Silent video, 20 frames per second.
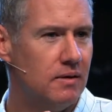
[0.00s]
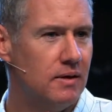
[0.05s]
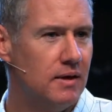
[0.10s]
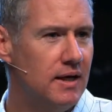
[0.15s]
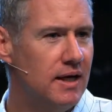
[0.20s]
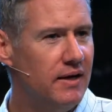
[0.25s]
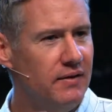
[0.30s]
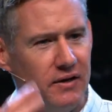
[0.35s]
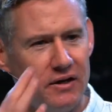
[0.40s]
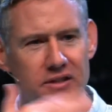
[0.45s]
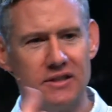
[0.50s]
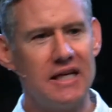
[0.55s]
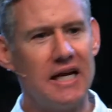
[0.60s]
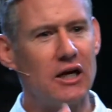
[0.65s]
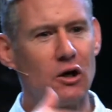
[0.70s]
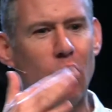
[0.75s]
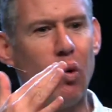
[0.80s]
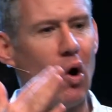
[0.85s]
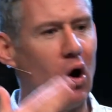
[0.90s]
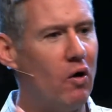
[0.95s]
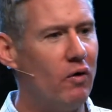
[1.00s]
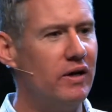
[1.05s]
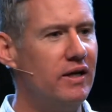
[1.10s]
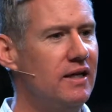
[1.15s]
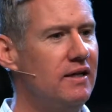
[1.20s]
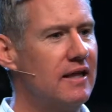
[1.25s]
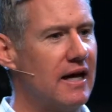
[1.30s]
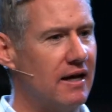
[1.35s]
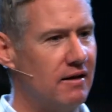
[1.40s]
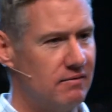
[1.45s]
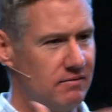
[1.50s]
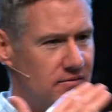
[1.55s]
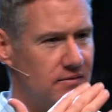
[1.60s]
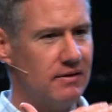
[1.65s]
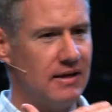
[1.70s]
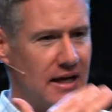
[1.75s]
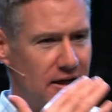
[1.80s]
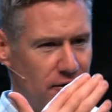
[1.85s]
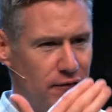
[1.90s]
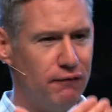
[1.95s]
And there's that quality
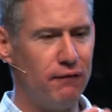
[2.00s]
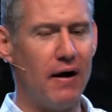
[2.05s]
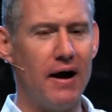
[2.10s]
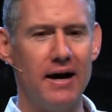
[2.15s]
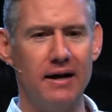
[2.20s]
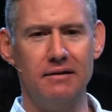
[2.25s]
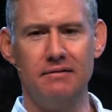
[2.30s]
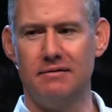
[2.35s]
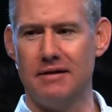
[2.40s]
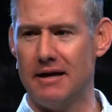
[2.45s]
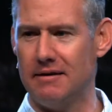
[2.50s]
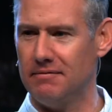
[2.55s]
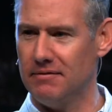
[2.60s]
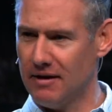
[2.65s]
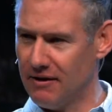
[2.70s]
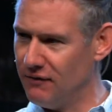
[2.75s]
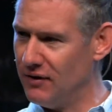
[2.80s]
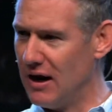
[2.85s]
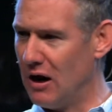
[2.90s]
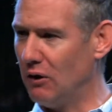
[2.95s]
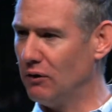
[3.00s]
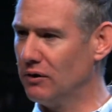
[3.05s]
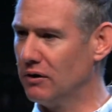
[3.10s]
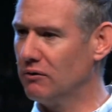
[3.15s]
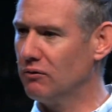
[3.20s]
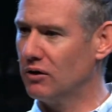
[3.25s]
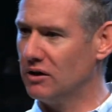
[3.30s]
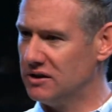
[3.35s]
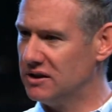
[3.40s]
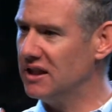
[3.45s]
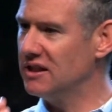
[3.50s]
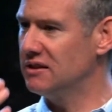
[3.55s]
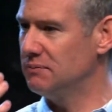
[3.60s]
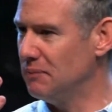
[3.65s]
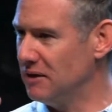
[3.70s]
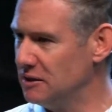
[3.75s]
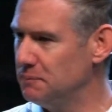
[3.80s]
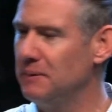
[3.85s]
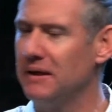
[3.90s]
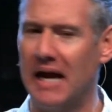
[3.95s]
that you find that of an elder where it says
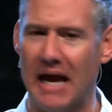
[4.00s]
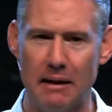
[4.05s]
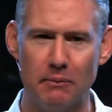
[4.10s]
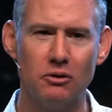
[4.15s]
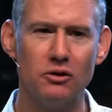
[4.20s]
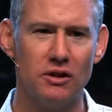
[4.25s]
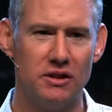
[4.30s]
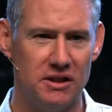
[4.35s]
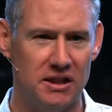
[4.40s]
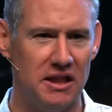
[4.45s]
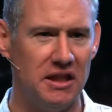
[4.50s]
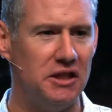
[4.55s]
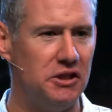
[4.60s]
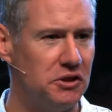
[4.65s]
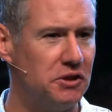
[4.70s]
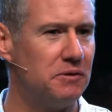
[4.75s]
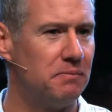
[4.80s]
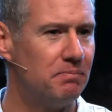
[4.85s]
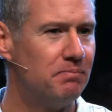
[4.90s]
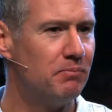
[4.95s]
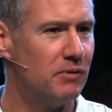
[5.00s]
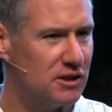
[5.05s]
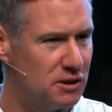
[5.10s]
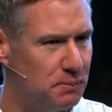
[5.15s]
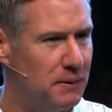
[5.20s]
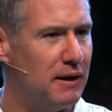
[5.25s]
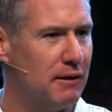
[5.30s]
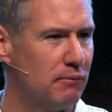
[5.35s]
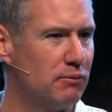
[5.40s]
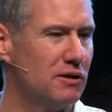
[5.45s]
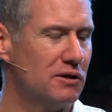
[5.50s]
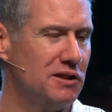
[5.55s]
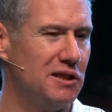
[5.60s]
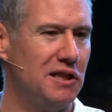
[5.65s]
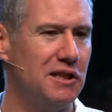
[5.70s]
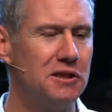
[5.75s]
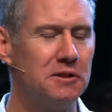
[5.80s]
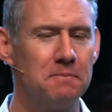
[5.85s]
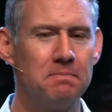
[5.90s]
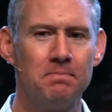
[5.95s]
must be able to teach.
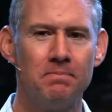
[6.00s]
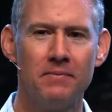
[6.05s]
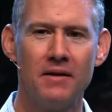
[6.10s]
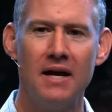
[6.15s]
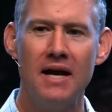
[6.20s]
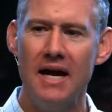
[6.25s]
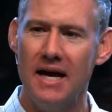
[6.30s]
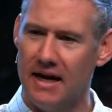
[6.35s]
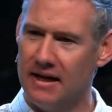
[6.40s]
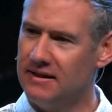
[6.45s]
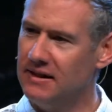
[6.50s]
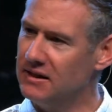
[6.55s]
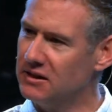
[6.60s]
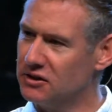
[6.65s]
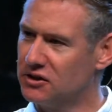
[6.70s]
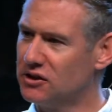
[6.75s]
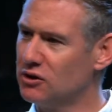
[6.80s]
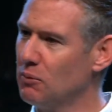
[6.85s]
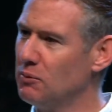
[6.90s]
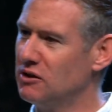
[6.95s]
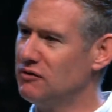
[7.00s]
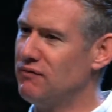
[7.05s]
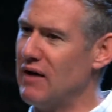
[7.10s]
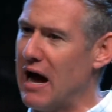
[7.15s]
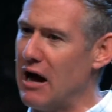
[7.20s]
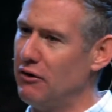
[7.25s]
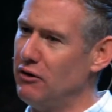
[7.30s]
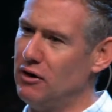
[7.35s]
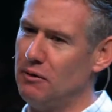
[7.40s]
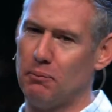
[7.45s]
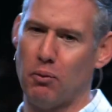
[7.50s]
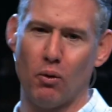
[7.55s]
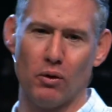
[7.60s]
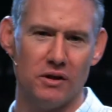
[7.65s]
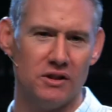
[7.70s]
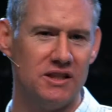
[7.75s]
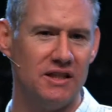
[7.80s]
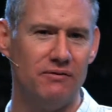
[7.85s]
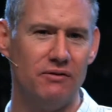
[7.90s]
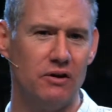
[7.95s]
And I think there's so much value and
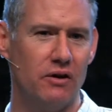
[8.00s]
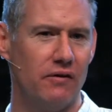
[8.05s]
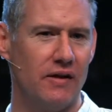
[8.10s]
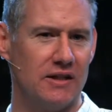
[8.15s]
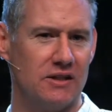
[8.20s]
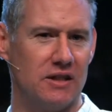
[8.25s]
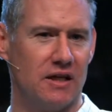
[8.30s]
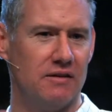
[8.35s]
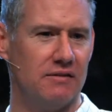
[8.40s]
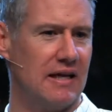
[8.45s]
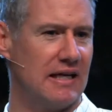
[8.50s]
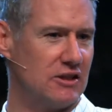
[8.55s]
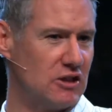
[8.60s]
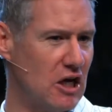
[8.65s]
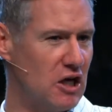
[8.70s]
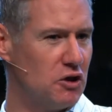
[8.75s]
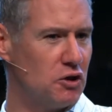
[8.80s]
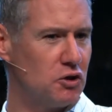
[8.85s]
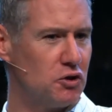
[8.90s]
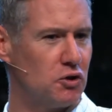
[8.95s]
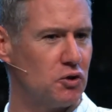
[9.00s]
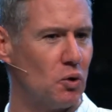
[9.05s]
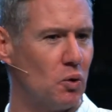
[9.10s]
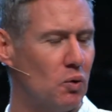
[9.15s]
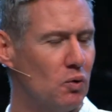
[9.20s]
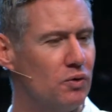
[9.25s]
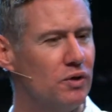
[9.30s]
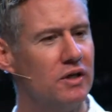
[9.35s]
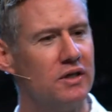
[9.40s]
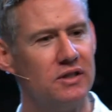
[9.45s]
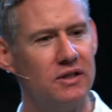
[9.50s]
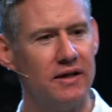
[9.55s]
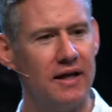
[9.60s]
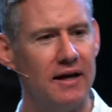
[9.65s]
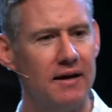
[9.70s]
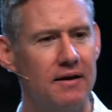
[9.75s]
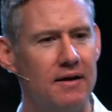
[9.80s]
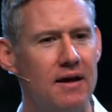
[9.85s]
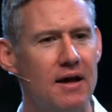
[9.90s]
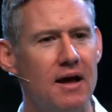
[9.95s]
importance, even though that's undersold to that.
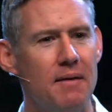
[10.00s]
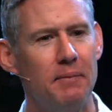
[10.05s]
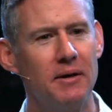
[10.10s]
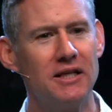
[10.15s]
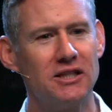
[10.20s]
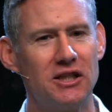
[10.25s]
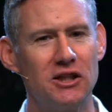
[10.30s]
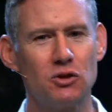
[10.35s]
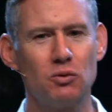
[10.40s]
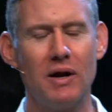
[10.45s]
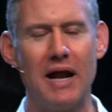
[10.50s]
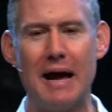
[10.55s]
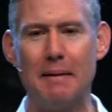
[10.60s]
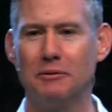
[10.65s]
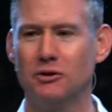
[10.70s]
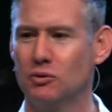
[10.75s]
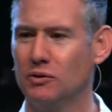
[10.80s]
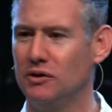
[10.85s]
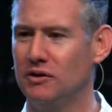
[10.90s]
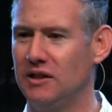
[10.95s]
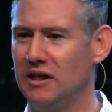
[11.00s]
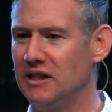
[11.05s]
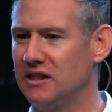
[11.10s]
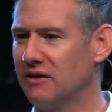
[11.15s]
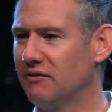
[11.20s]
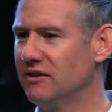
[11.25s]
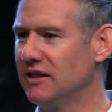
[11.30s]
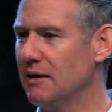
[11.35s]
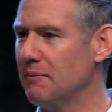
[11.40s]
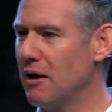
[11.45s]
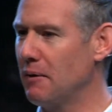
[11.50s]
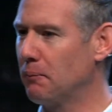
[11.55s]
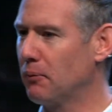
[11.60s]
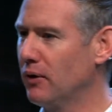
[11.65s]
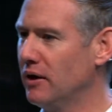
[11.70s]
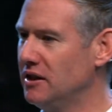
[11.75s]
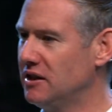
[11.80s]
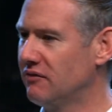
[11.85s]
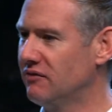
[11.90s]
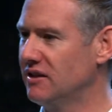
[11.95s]
Because here's what happens when you teach. Every time I
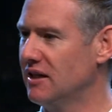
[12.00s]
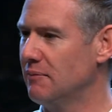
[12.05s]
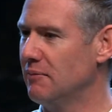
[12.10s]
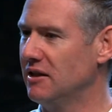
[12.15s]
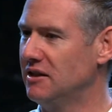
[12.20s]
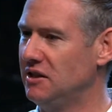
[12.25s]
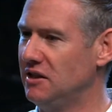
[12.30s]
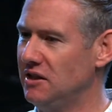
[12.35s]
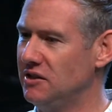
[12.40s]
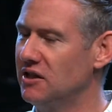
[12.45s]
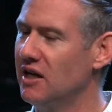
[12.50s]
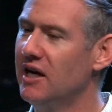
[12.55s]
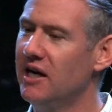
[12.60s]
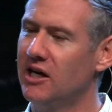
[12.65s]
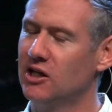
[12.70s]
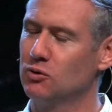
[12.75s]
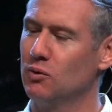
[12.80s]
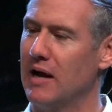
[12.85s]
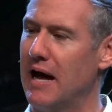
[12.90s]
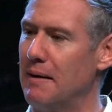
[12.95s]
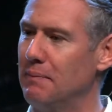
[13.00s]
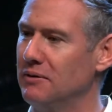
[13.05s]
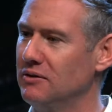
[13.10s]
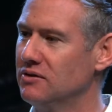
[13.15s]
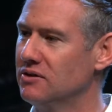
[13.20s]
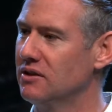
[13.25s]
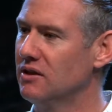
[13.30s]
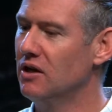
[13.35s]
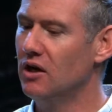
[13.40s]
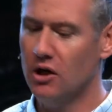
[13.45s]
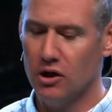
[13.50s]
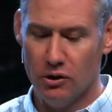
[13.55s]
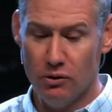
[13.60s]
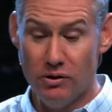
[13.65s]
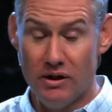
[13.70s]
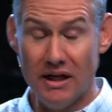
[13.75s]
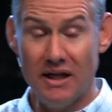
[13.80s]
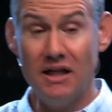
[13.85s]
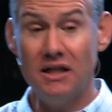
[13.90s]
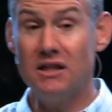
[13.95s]
preach, every time I teach, here's what happens. You
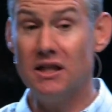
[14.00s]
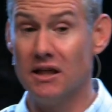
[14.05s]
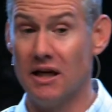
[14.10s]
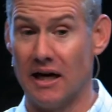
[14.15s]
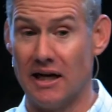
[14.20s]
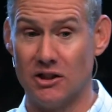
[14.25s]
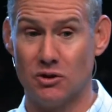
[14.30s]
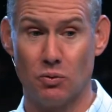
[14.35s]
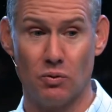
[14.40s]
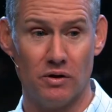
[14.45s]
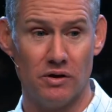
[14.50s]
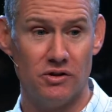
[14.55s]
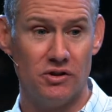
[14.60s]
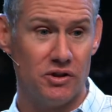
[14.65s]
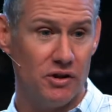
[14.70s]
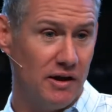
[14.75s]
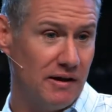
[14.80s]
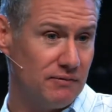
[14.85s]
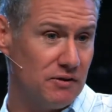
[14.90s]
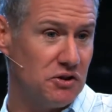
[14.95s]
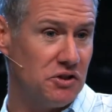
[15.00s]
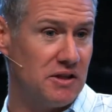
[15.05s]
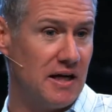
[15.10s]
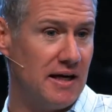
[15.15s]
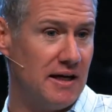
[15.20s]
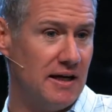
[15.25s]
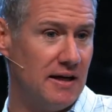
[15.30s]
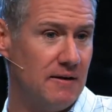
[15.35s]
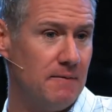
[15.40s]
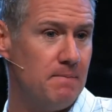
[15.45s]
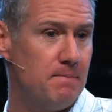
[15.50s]
get into God's word, so you have to study it.